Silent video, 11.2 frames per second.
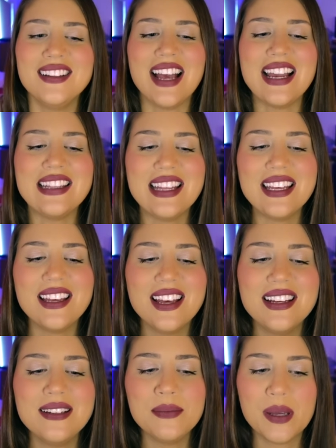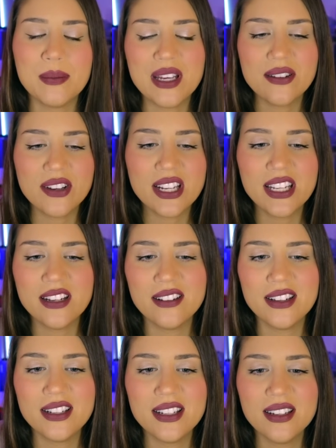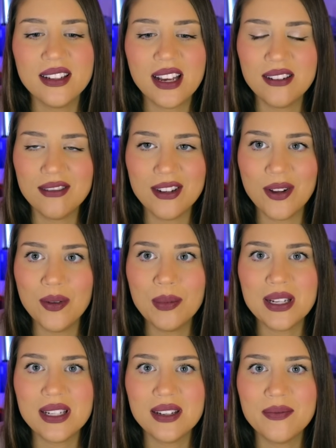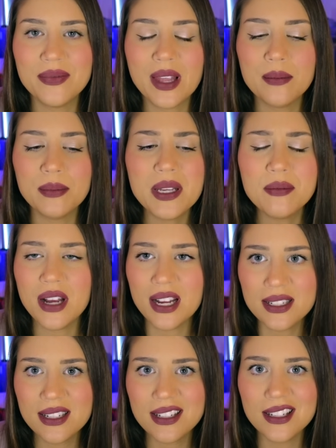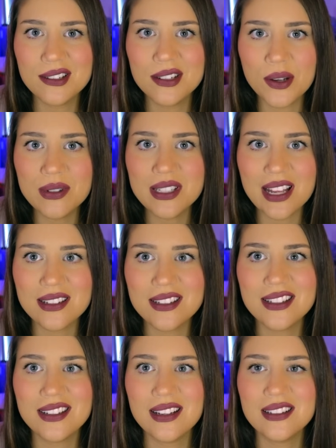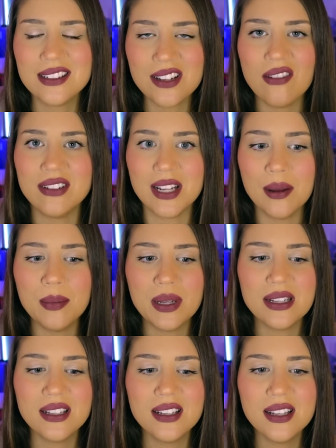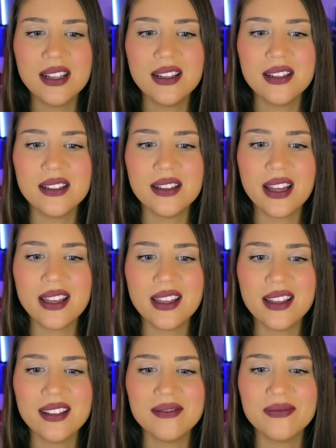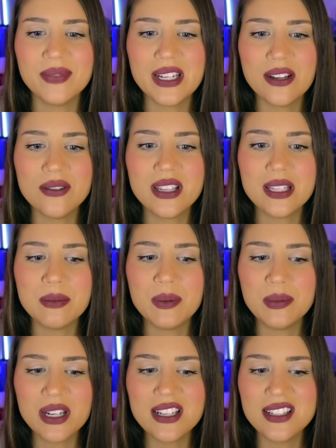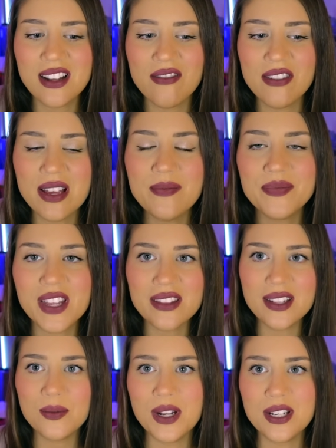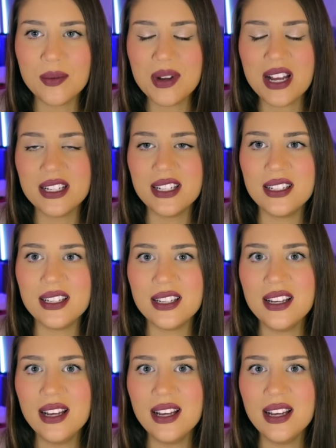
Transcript: I think maybe you can hear it, I don't know, but being pregnant, your nose gets stuffed up. Like, my nose has been pretty stuffy, and then when you're pregnant,